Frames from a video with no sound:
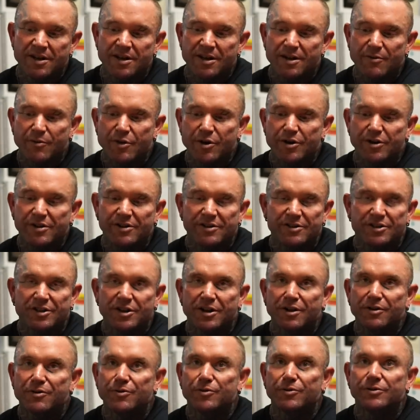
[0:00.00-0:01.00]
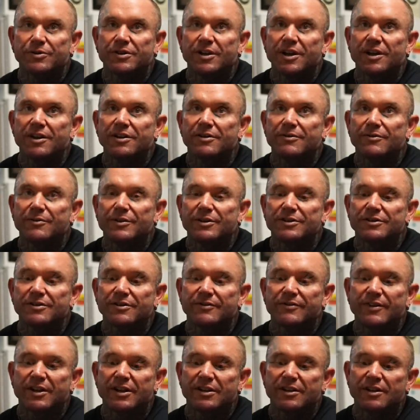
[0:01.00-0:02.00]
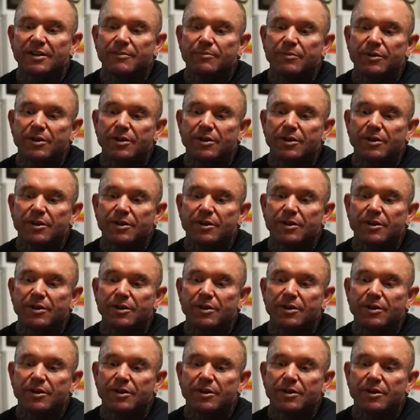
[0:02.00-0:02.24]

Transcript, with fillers: I won't eat junk all day. Once I've had that